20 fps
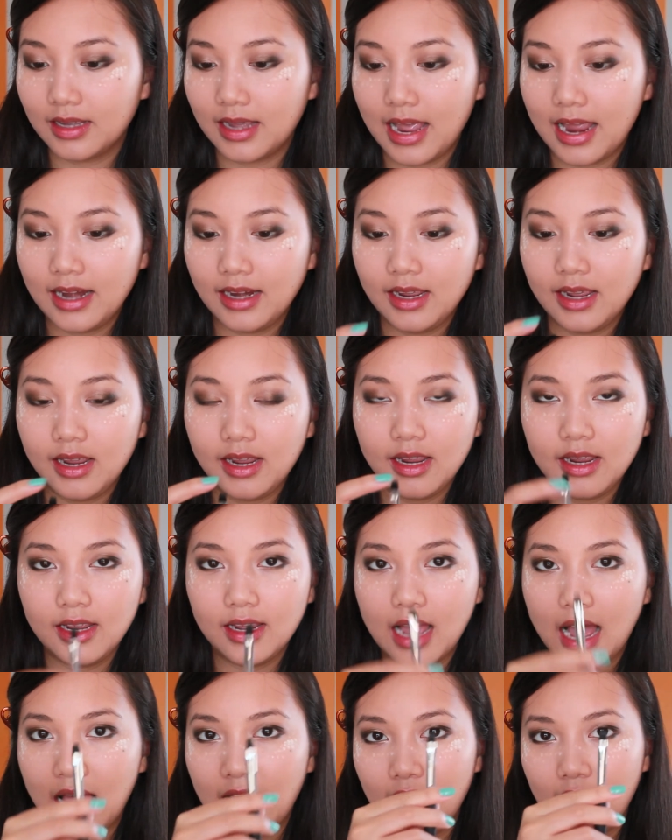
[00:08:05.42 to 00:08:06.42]
any
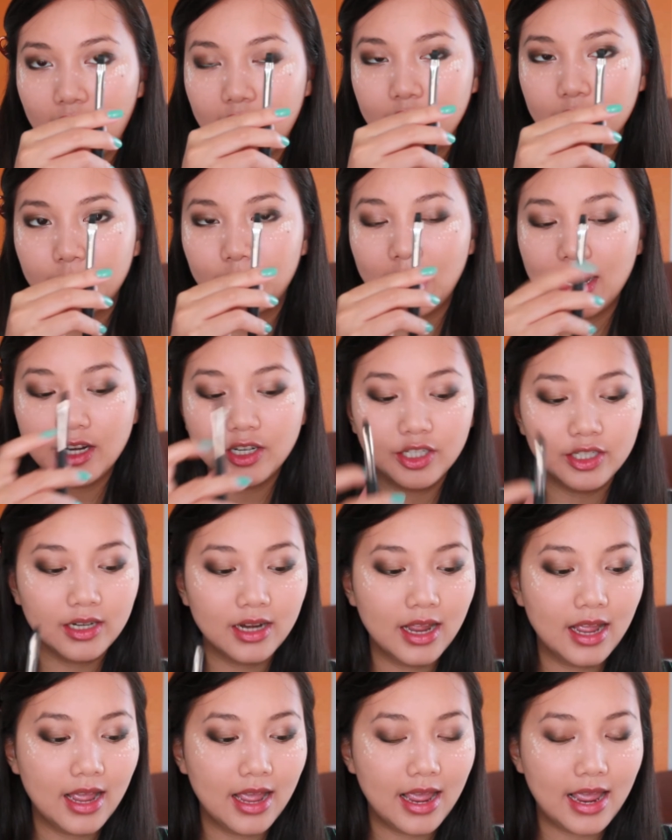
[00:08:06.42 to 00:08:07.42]
eyeliner brush.
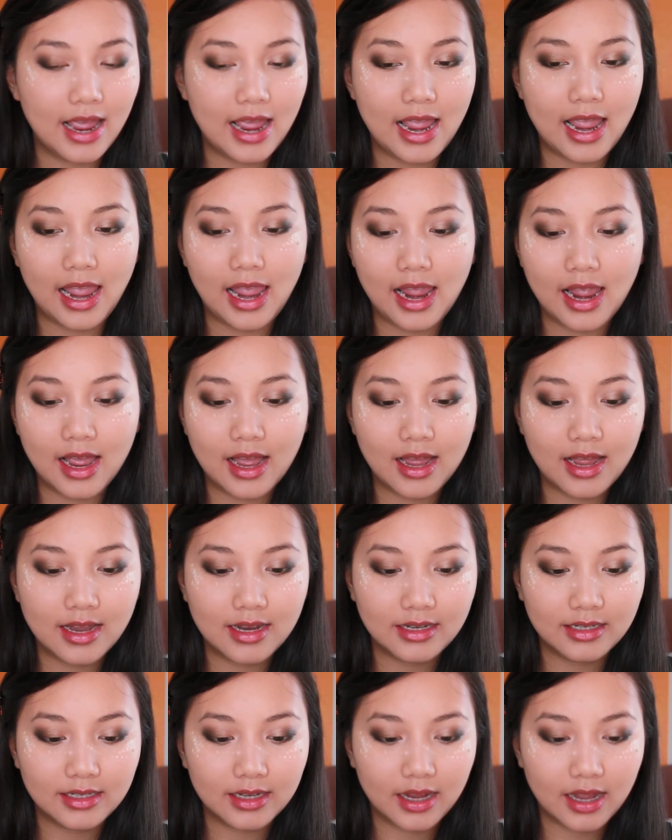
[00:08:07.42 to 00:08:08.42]

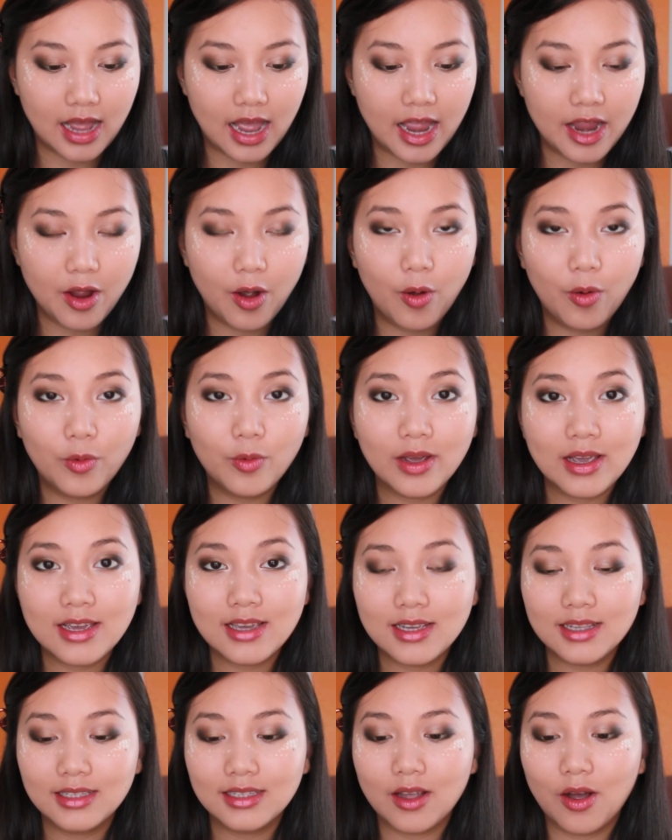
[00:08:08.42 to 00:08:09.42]
And I
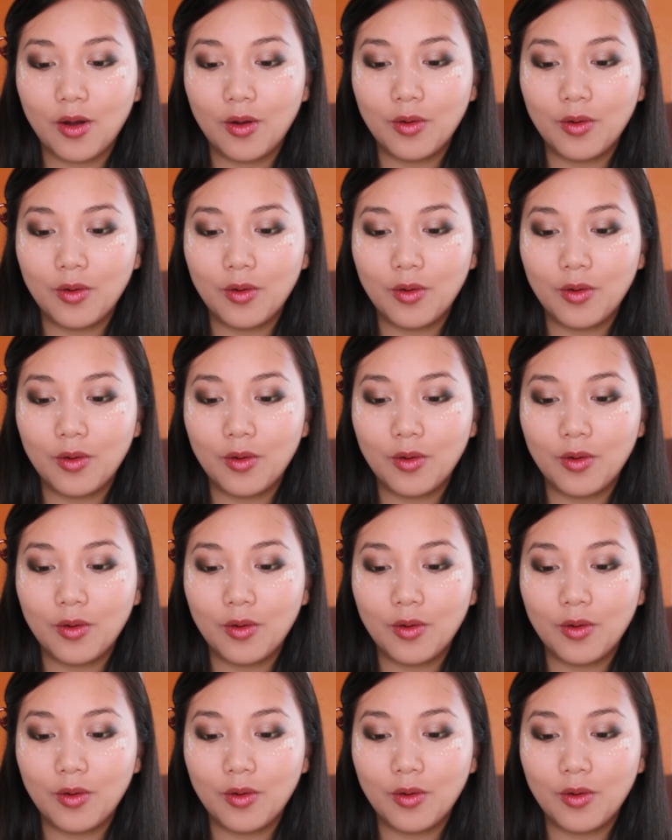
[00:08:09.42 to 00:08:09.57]
always